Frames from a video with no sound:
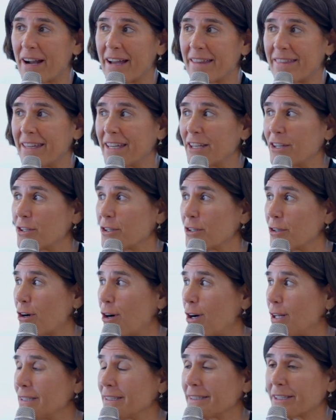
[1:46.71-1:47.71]
I think you're
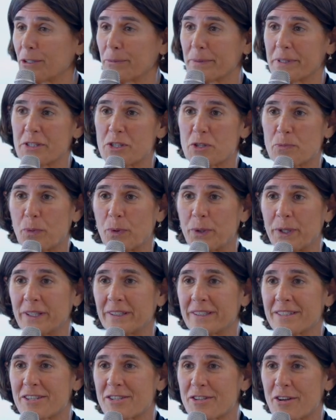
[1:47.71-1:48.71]
all a little bit
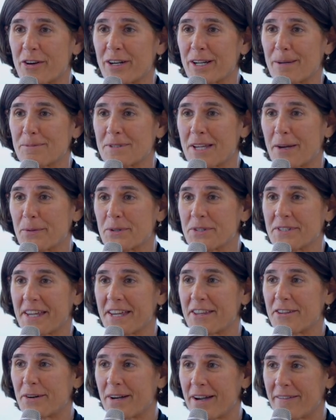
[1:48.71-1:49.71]
spoiled as startups, I will
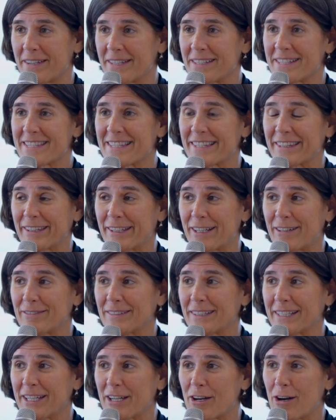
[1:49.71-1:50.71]
say. They're having this
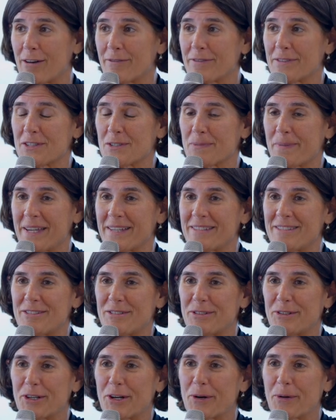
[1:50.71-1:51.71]
lovely office space.
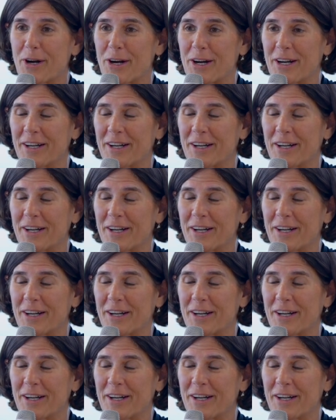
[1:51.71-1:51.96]
You know,